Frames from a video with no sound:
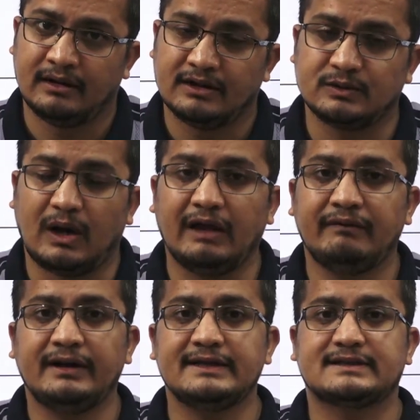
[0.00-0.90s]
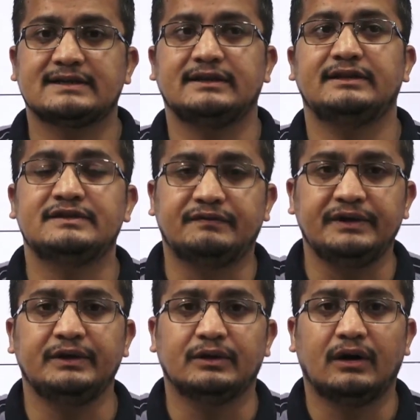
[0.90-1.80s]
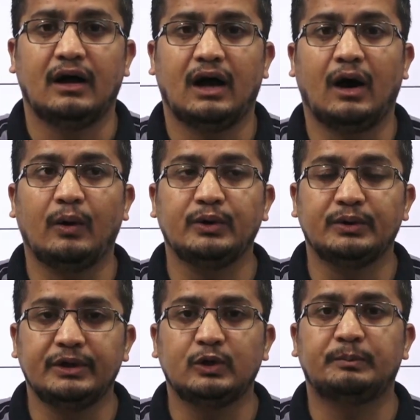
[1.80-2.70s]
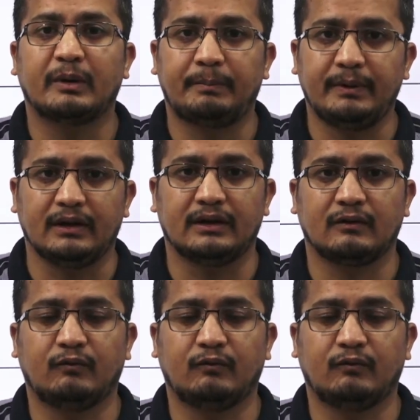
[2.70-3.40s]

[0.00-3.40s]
So I will discuss in this video how you need to prepare,